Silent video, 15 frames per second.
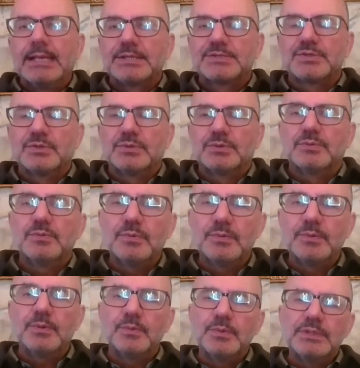So
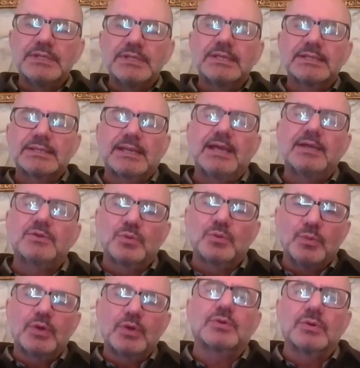we did try to
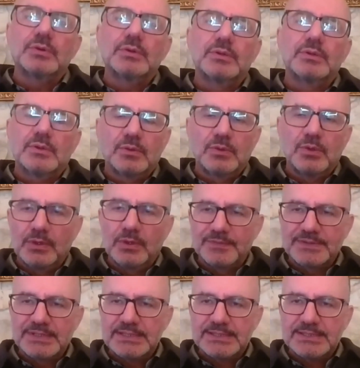work on all
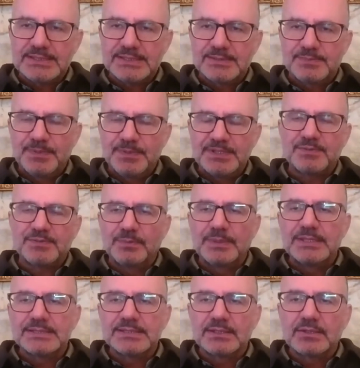of these peaceful
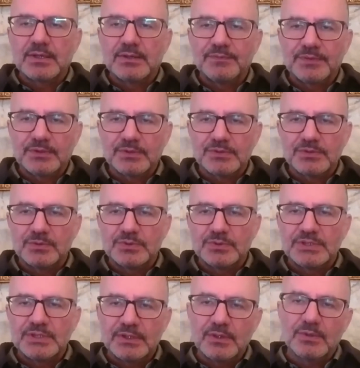means in conflict
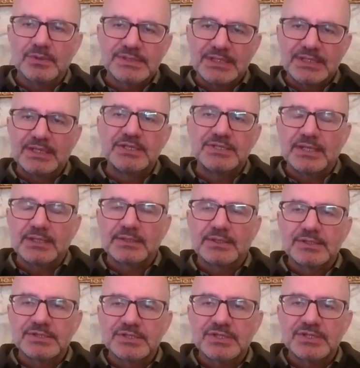resolution, reconciliation, and
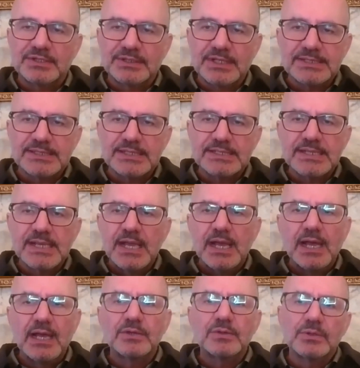transitional justice,
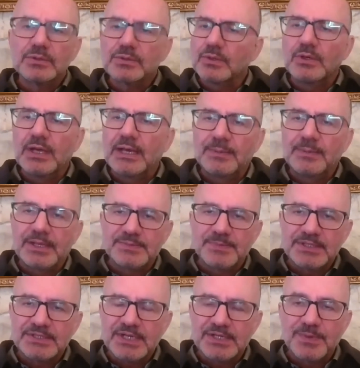and control arms as
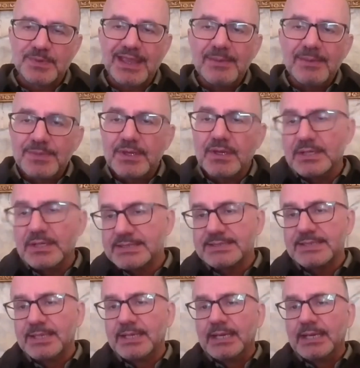much as we can, because